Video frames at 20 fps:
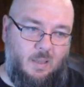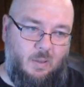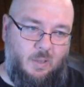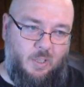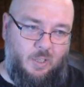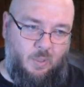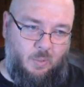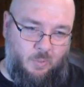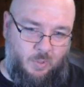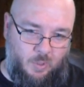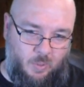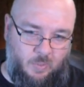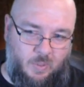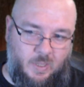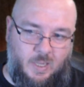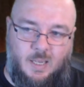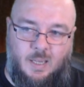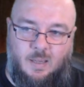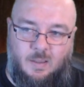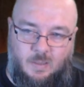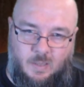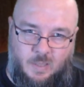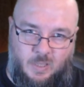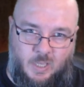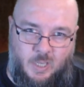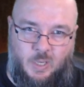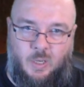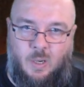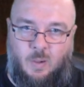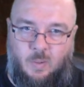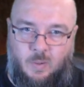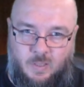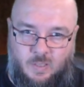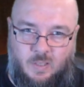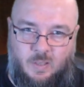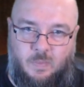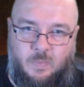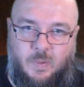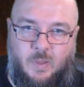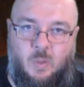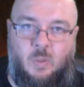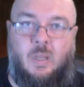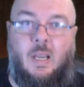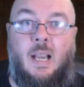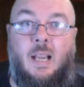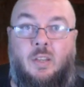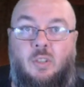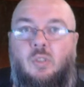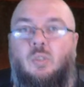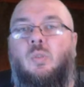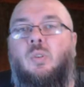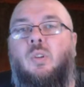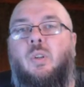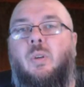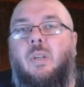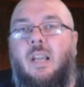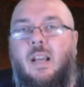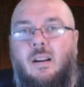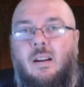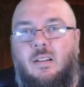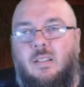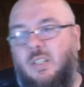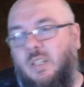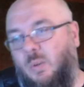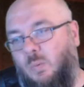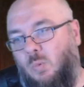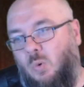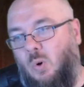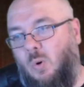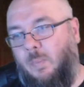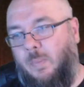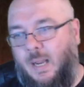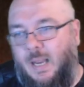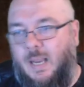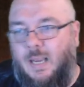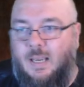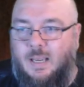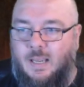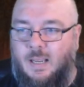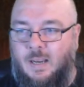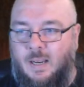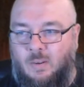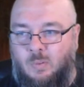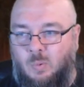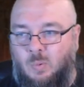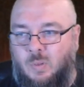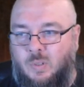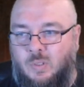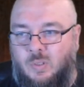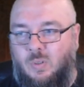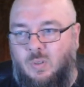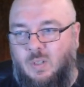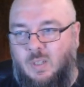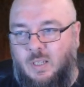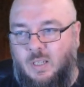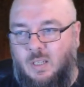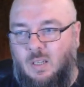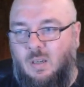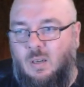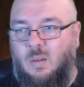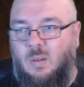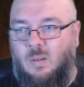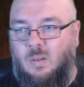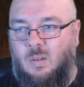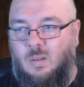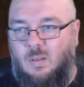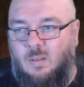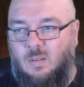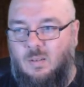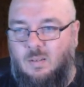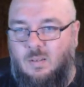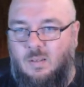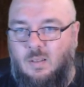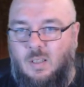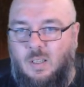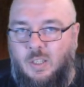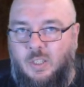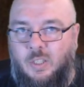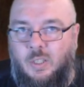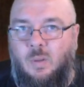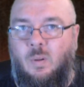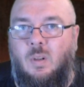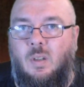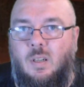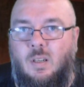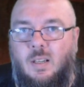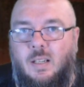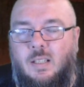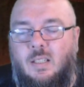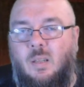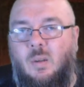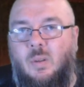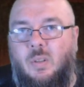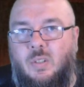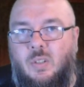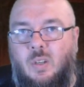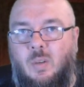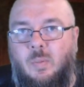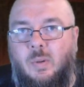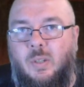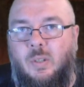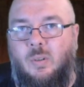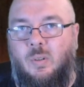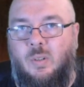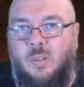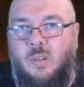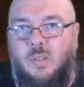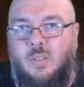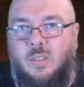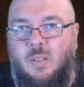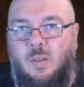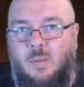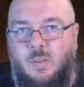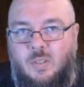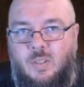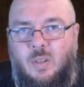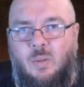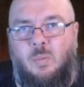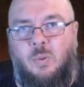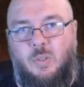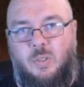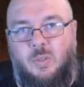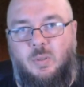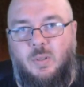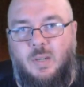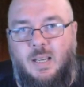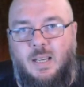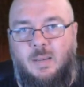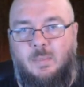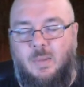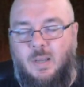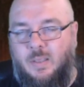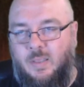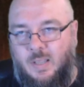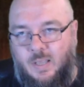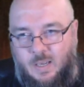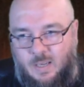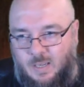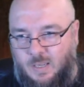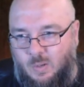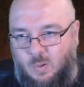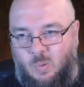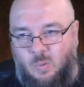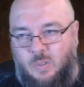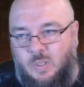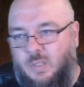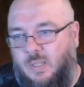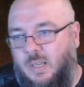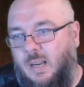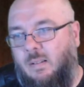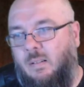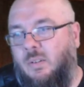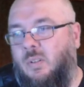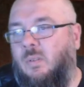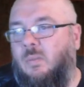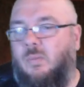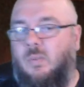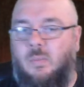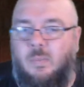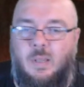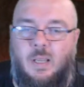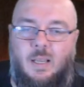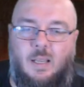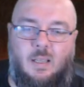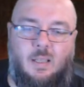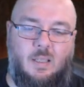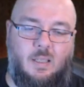you do that, and then you go into the field as your new character, and you walk back, and everyone's sort of like, "Oh, you look like so and so, but you're not so and so. What's your name?" And then it all just carries on from there.